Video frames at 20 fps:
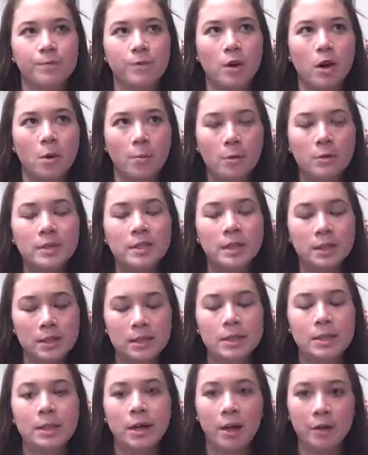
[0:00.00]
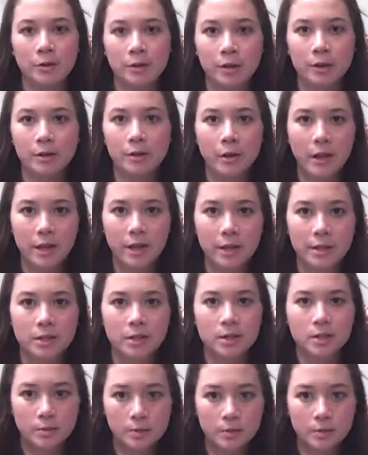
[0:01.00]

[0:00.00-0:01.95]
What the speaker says: almost 1,600 clients.